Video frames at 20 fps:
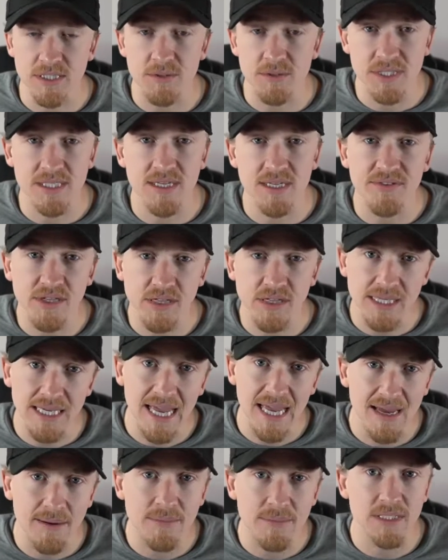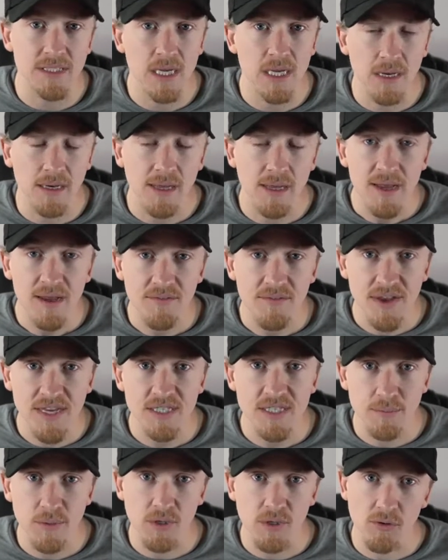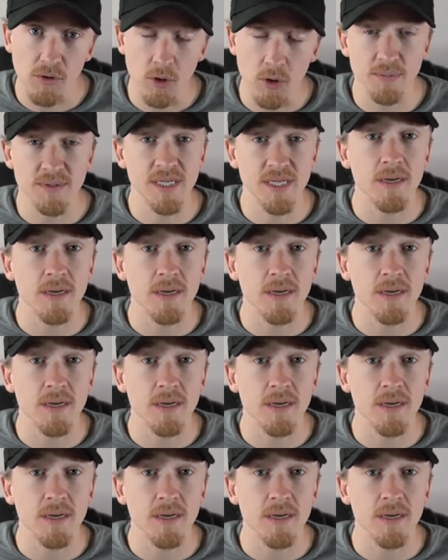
specifically Amazon Facebook groups.